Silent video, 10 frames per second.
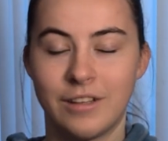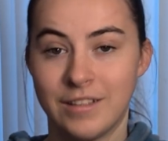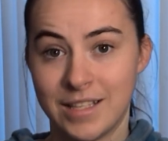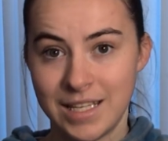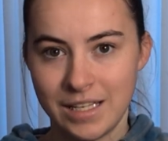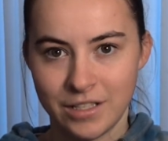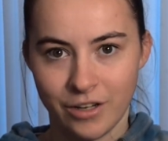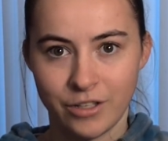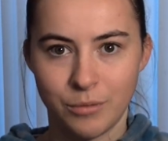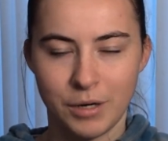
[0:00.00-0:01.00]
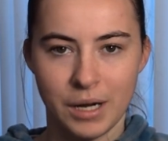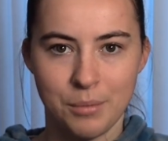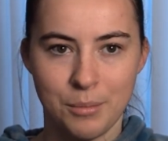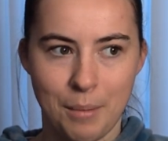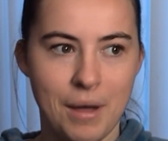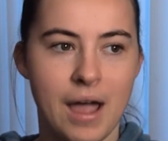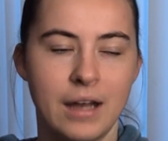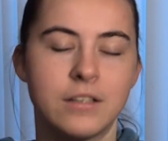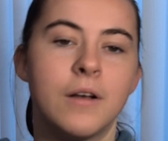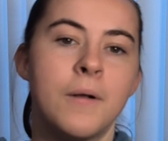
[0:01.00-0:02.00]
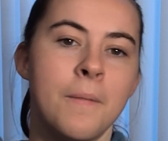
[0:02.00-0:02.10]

because it's easier to bring up in my mind,